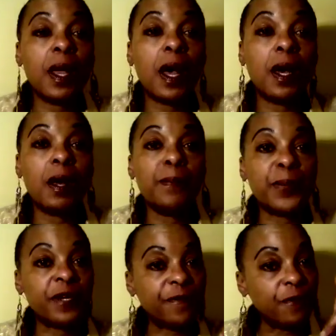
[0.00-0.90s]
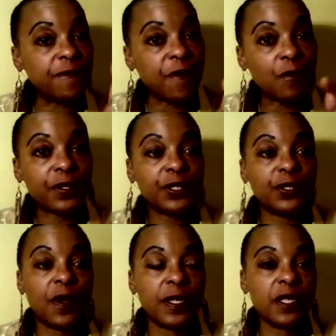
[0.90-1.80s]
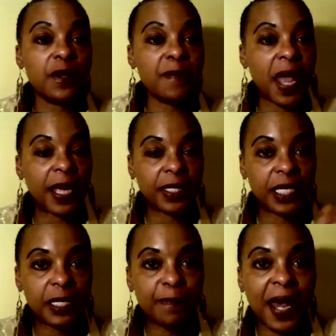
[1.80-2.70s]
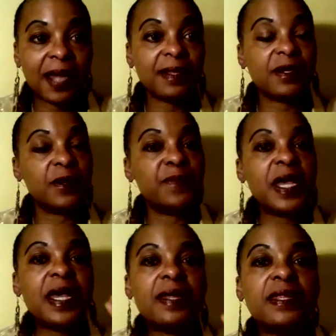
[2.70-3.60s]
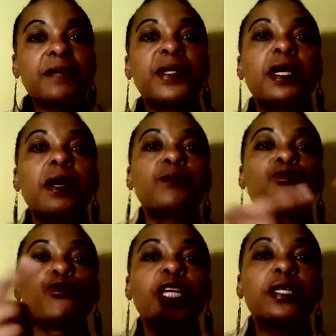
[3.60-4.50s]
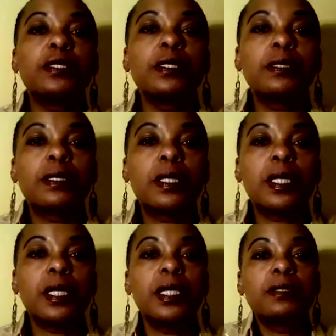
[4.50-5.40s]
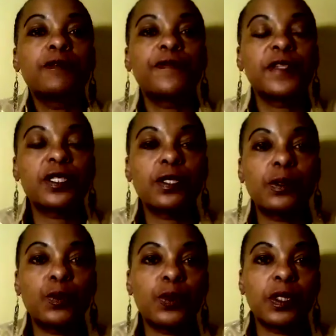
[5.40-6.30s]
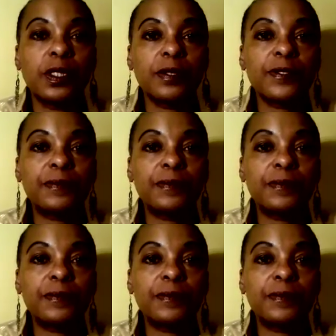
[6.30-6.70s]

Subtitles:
but if you focus on them and keep at them, they become real in the physical world.